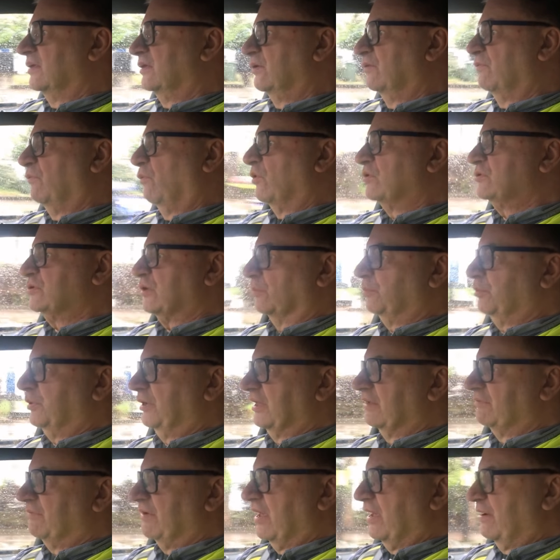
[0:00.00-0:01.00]
you've always got
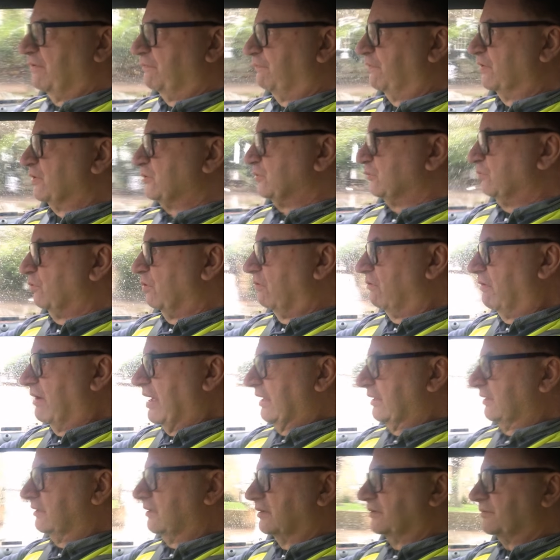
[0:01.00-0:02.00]
plenty of air freshener
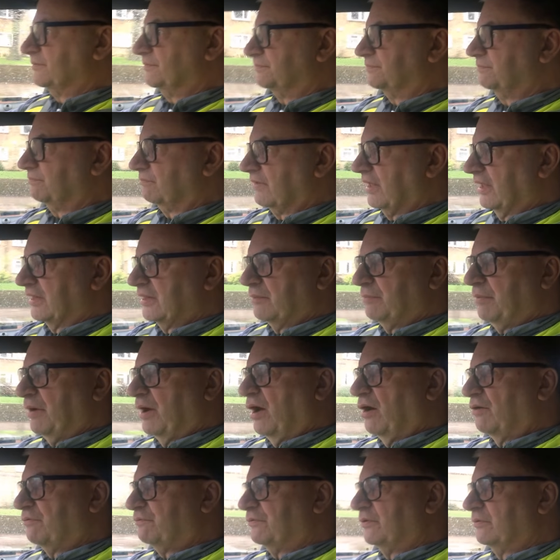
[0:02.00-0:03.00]
around in the
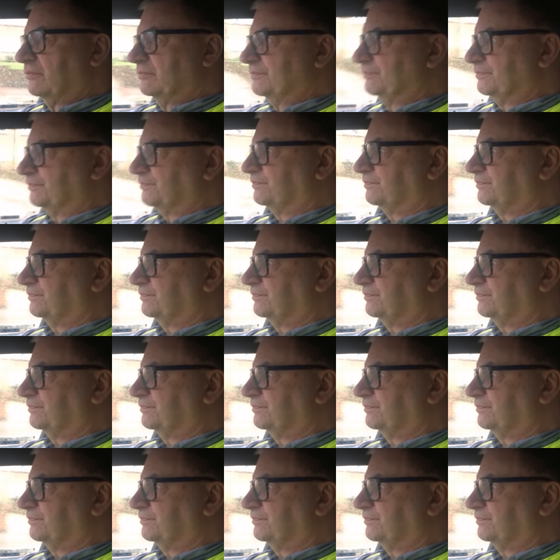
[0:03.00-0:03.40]
bathroom,